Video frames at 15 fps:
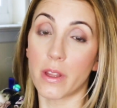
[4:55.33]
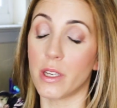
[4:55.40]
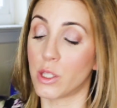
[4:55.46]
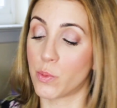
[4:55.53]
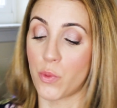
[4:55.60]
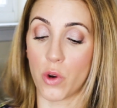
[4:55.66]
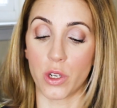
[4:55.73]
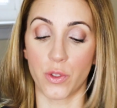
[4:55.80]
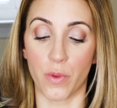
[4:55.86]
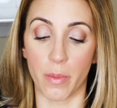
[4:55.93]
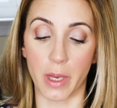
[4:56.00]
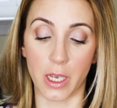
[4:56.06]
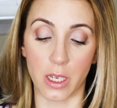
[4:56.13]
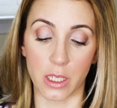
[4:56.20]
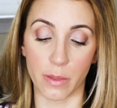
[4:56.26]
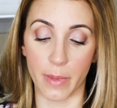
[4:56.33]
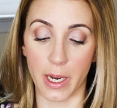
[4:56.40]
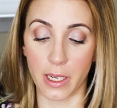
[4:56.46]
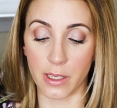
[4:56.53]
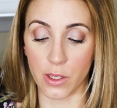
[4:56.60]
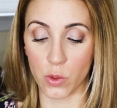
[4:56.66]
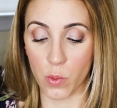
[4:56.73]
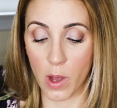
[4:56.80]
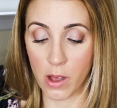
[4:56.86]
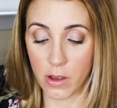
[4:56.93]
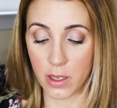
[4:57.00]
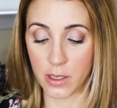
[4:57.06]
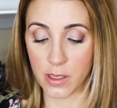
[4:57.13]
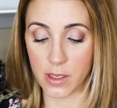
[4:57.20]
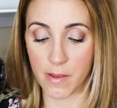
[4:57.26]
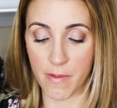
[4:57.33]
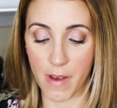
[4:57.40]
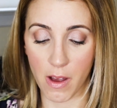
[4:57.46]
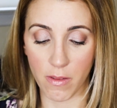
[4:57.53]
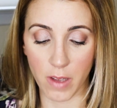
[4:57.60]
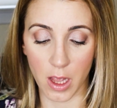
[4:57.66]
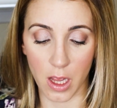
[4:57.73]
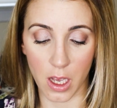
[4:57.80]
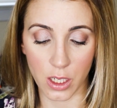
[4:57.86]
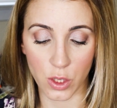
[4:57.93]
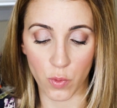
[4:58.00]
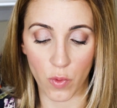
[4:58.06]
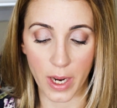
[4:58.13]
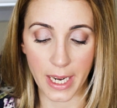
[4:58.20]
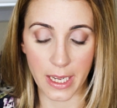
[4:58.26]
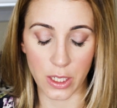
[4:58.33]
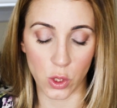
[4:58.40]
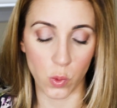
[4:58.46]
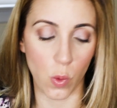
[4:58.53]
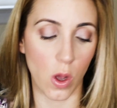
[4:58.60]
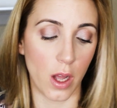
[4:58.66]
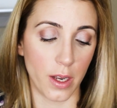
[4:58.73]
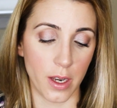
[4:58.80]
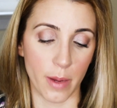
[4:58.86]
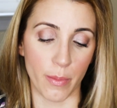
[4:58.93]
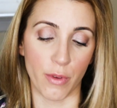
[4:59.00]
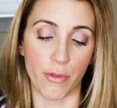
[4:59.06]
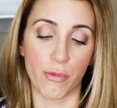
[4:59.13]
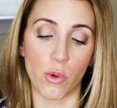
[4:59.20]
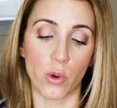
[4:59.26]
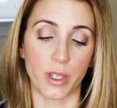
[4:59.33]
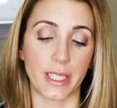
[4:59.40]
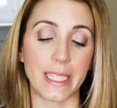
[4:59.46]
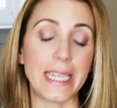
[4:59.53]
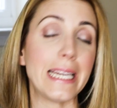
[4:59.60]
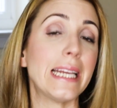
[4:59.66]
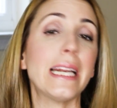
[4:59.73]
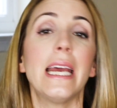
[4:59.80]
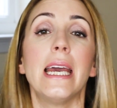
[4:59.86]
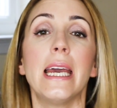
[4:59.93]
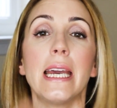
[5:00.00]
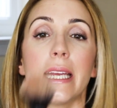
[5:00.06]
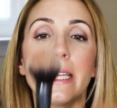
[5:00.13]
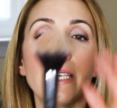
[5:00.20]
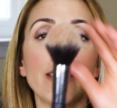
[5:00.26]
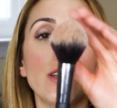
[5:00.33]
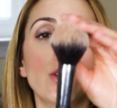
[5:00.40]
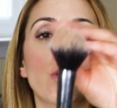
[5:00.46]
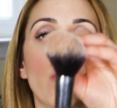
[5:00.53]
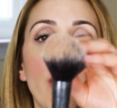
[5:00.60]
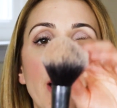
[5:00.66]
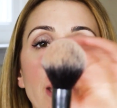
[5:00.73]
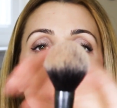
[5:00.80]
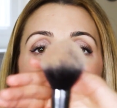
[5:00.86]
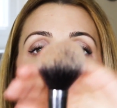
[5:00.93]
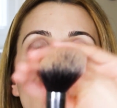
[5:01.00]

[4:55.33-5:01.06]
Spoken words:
this brush from It Cosmetics as well, this is the Velvet Luxe Radiance Wand number 14. This is great as